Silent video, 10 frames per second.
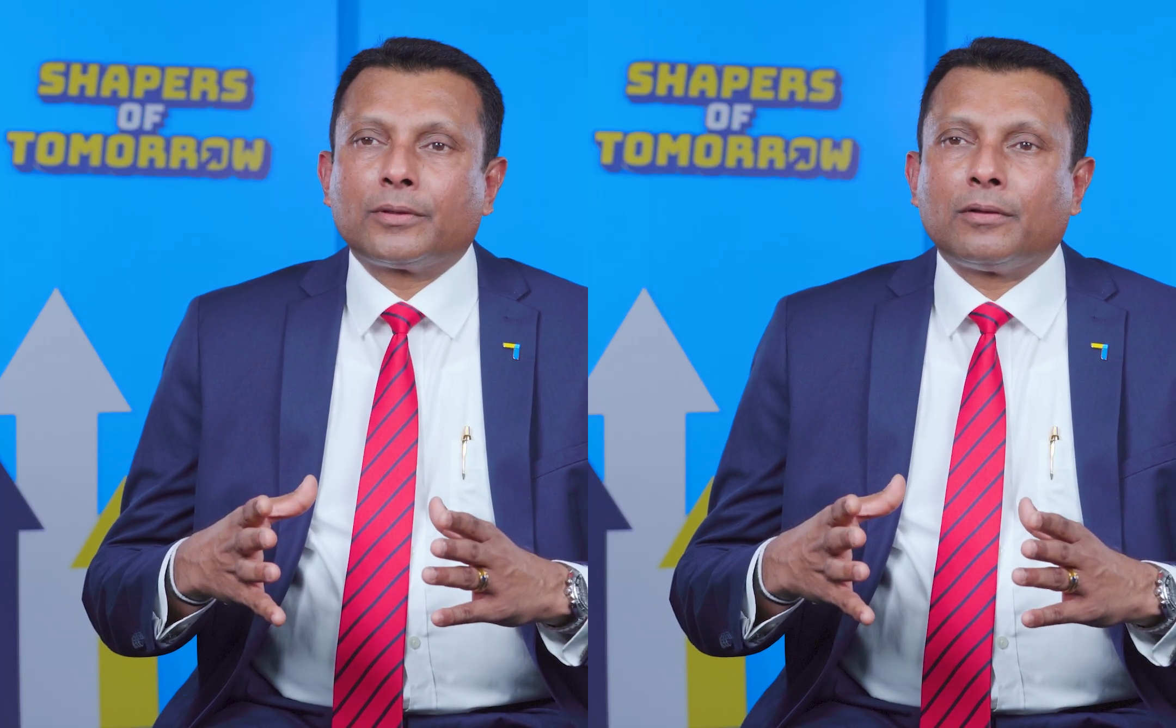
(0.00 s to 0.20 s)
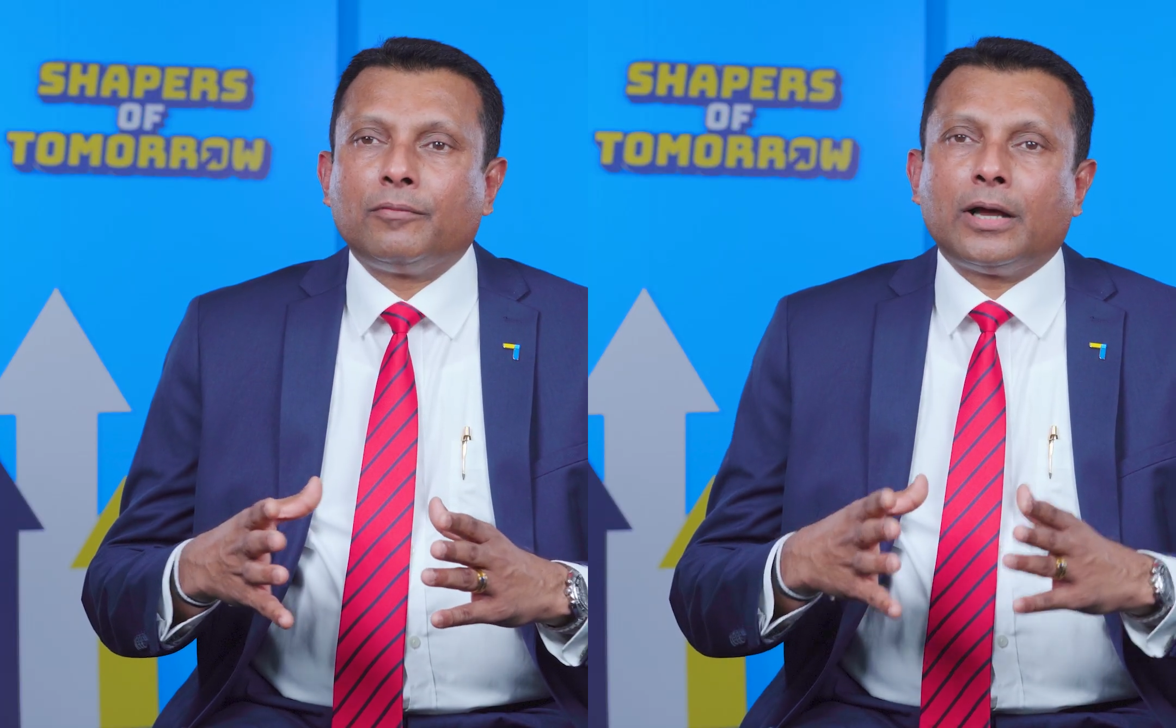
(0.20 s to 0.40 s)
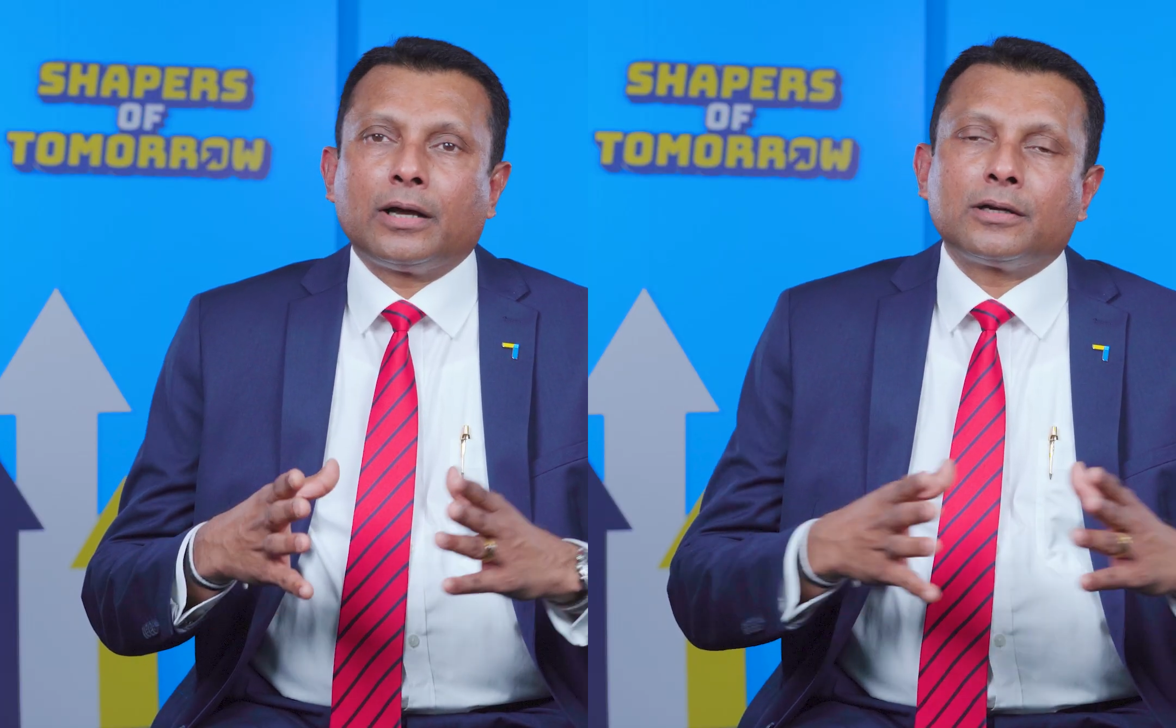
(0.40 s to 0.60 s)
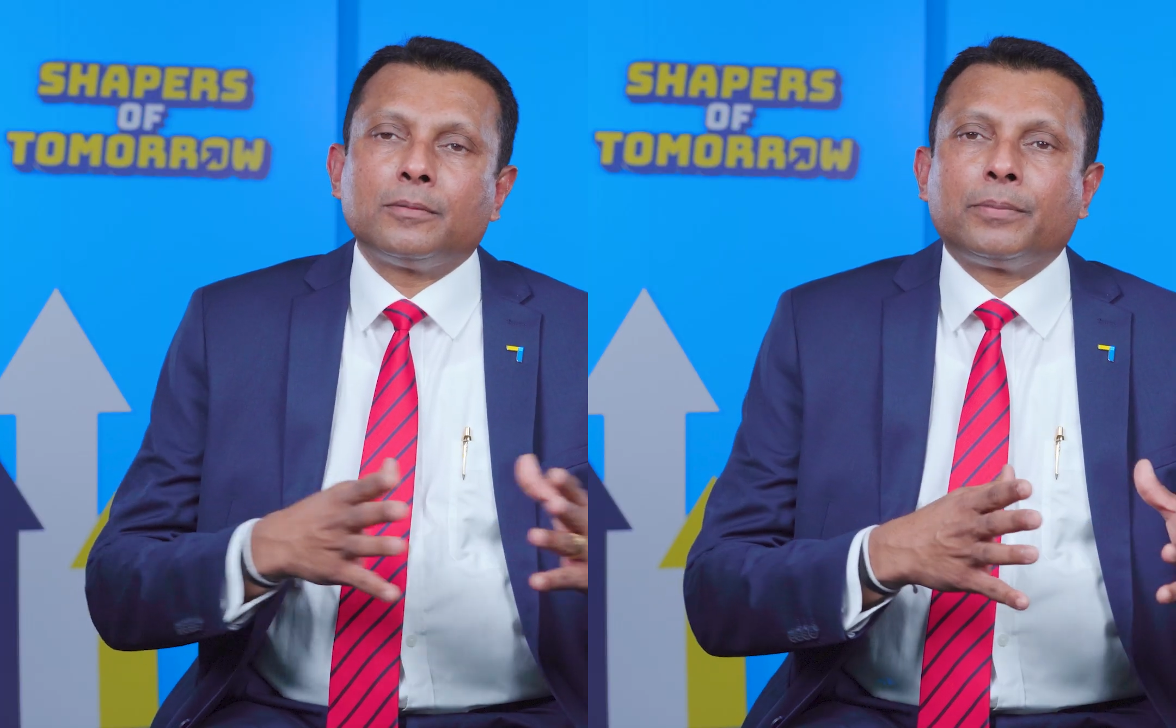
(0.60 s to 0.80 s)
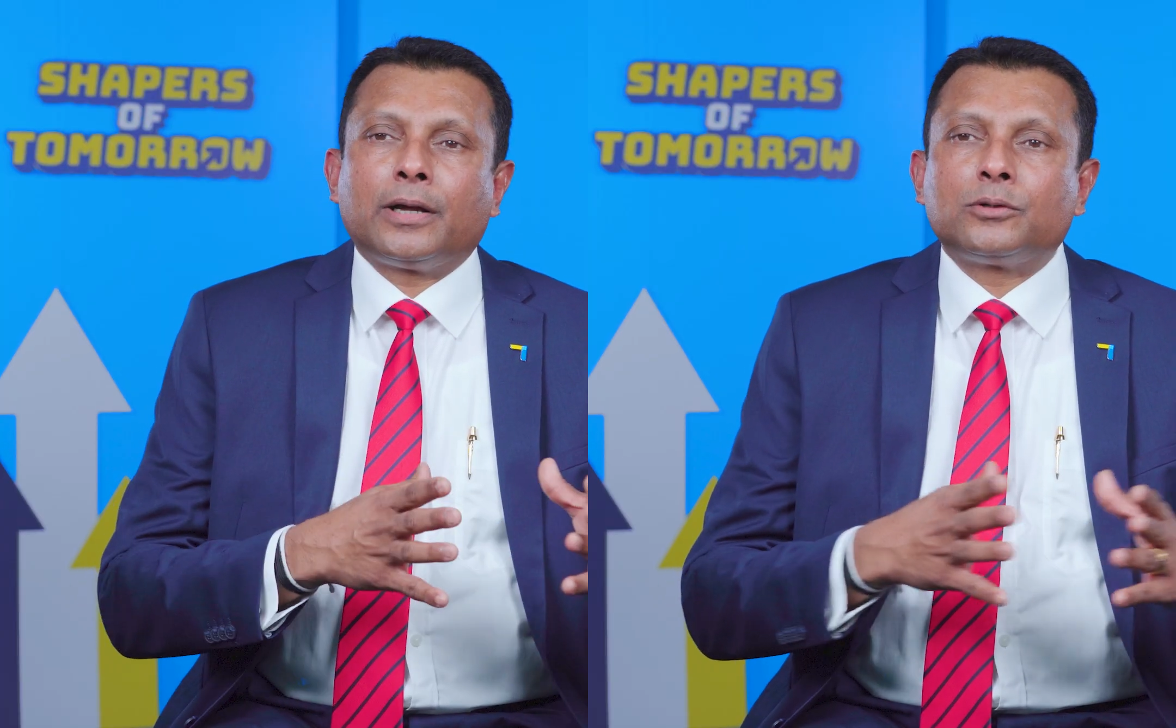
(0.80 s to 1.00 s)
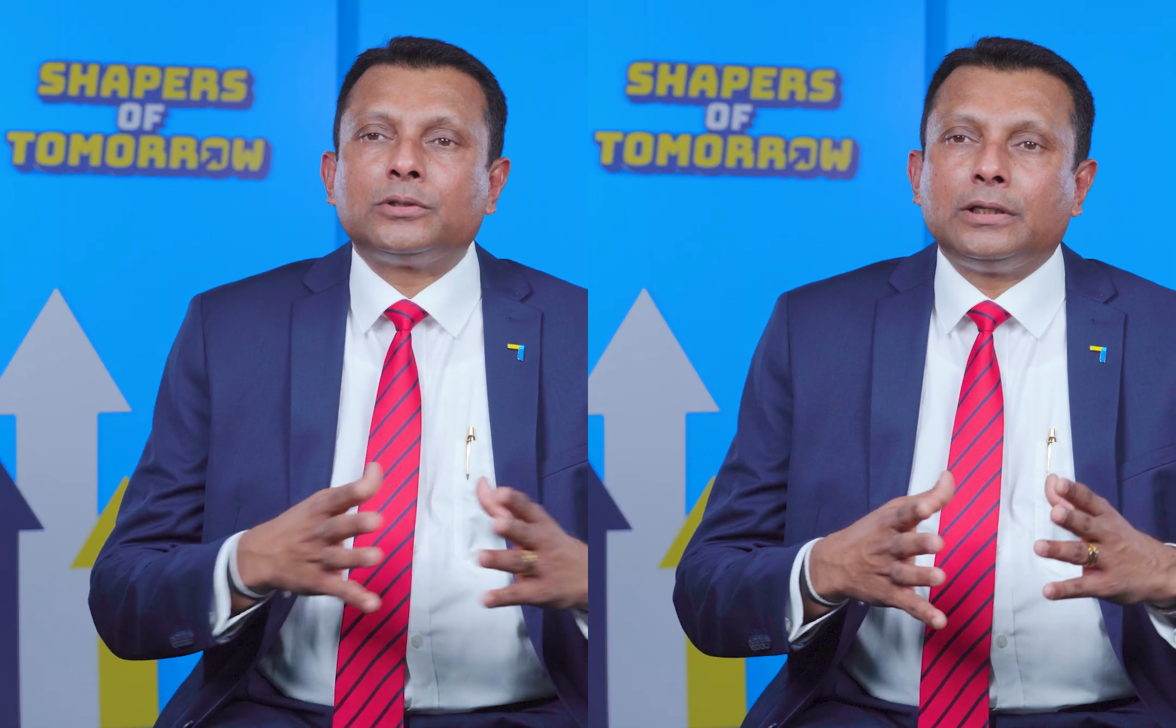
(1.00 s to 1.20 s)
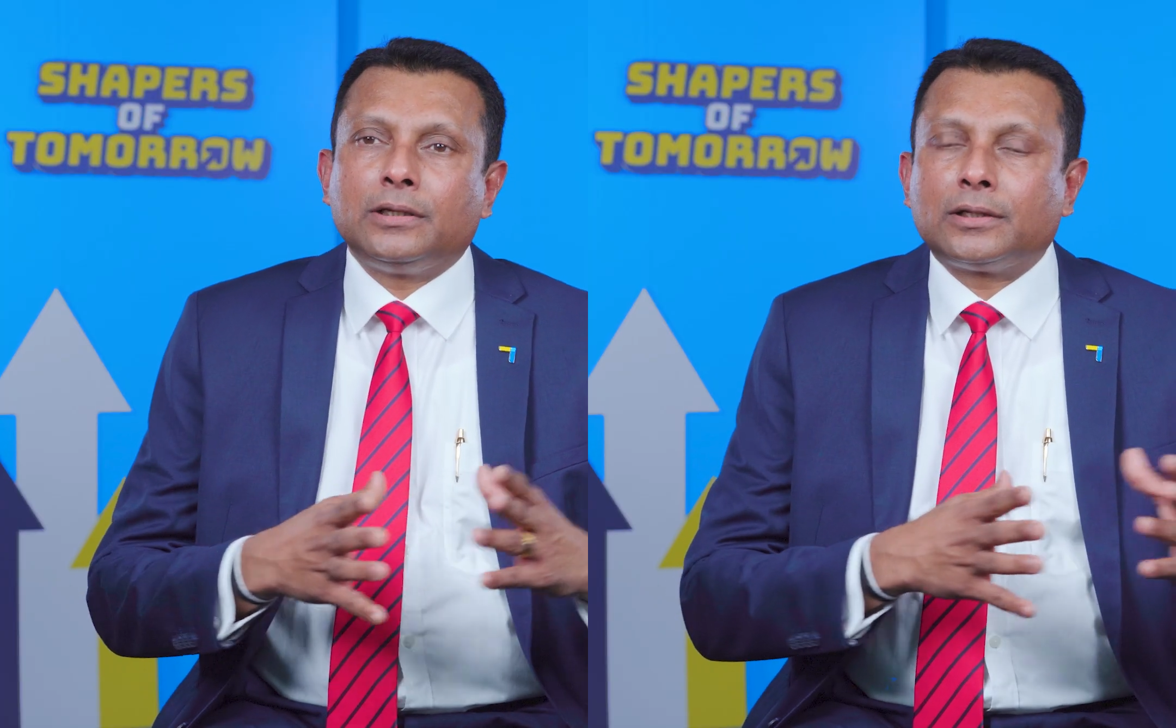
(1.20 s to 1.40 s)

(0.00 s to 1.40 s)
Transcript: where compared to the